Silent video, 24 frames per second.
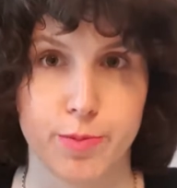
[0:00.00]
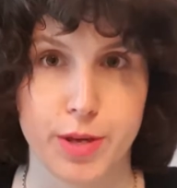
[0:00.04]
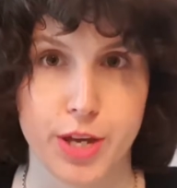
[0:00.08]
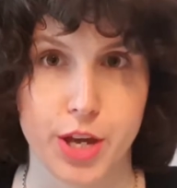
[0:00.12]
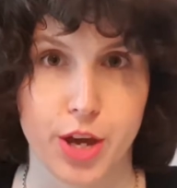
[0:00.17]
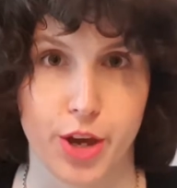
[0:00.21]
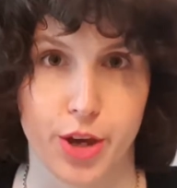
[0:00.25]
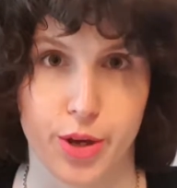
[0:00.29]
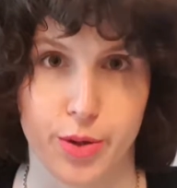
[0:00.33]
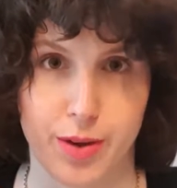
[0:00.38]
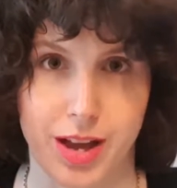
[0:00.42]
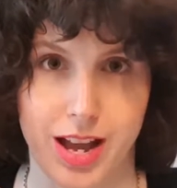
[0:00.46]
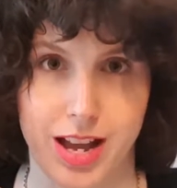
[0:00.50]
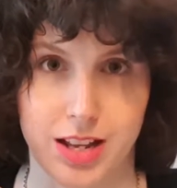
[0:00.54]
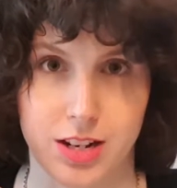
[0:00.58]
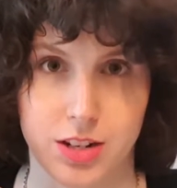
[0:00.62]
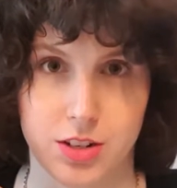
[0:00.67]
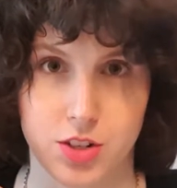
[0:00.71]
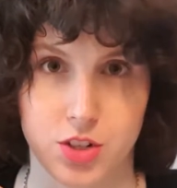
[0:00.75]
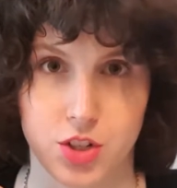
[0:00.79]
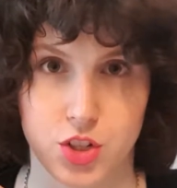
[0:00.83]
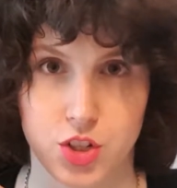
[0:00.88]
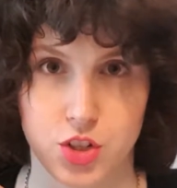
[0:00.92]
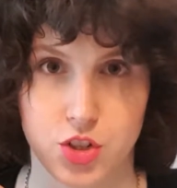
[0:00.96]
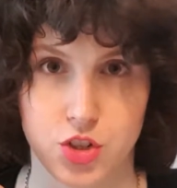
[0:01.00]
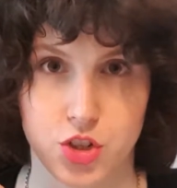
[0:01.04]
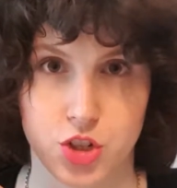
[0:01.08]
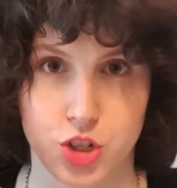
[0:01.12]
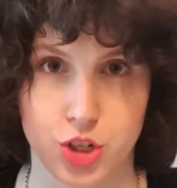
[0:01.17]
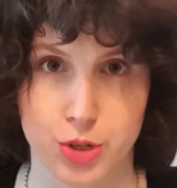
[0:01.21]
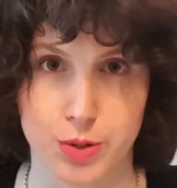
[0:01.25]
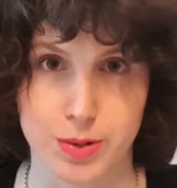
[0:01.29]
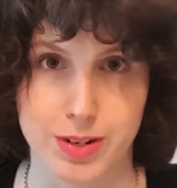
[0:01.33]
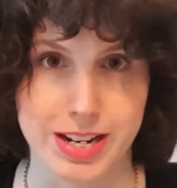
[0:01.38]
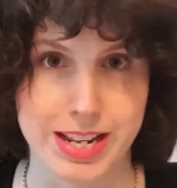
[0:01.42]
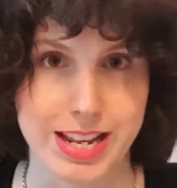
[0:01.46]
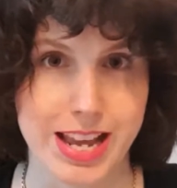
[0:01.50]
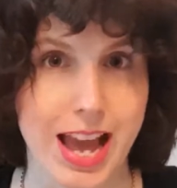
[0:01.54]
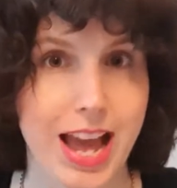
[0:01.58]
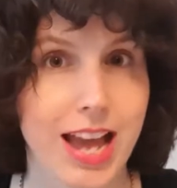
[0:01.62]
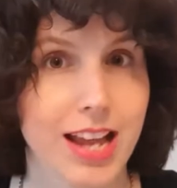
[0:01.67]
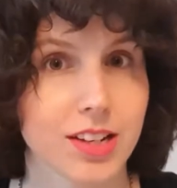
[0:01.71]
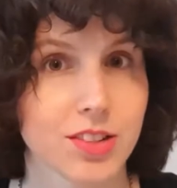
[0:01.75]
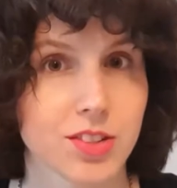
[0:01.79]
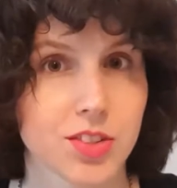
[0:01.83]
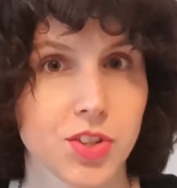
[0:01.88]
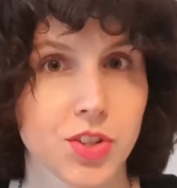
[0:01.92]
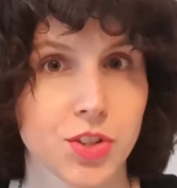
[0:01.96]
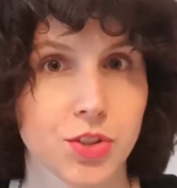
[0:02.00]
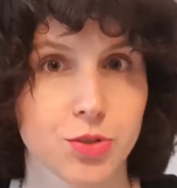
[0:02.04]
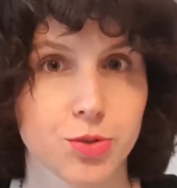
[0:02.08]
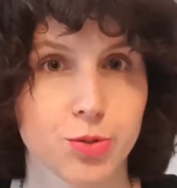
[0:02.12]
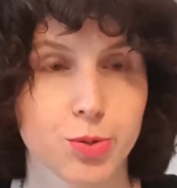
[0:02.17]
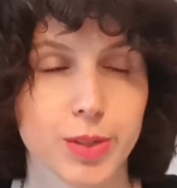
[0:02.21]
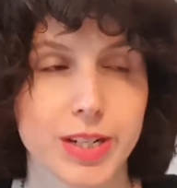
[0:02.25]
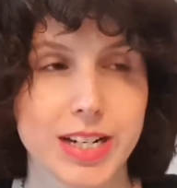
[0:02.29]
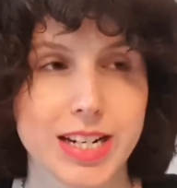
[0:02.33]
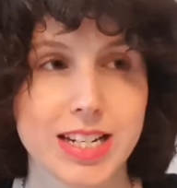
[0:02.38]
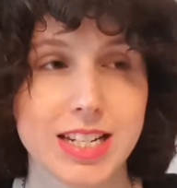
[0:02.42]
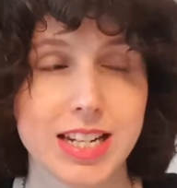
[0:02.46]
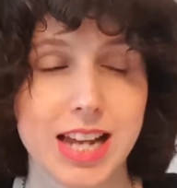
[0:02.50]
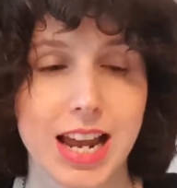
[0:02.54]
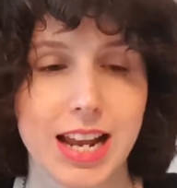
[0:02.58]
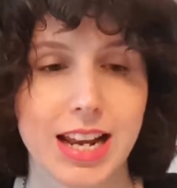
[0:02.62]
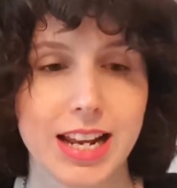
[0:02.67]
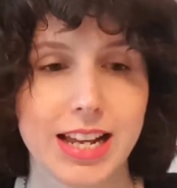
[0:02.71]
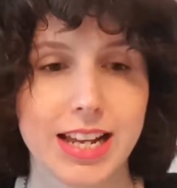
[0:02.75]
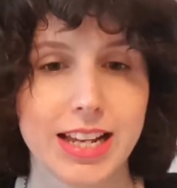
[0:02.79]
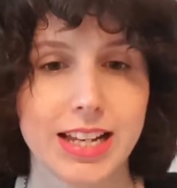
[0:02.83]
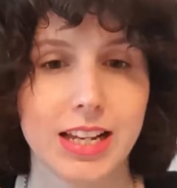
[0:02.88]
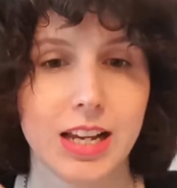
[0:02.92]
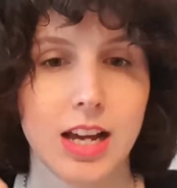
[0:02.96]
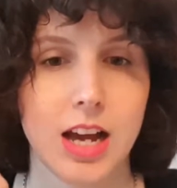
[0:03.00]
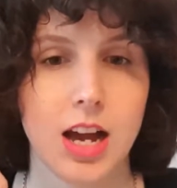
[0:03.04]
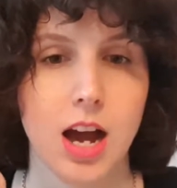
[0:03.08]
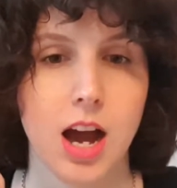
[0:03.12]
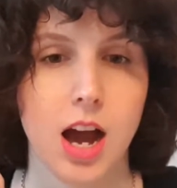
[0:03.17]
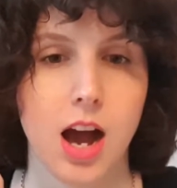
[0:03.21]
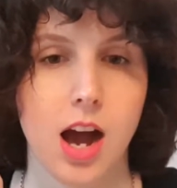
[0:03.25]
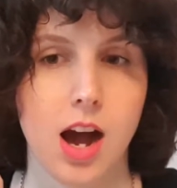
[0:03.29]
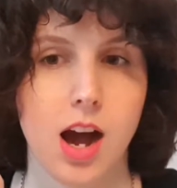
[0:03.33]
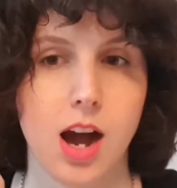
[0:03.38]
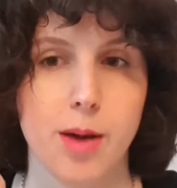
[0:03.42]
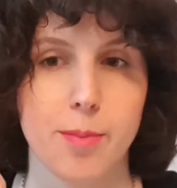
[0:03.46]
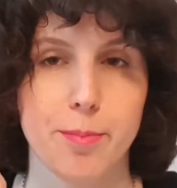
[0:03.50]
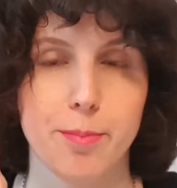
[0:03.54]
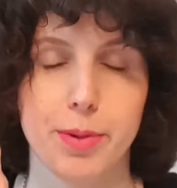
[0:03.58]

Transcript: Romeo and Juliet retelling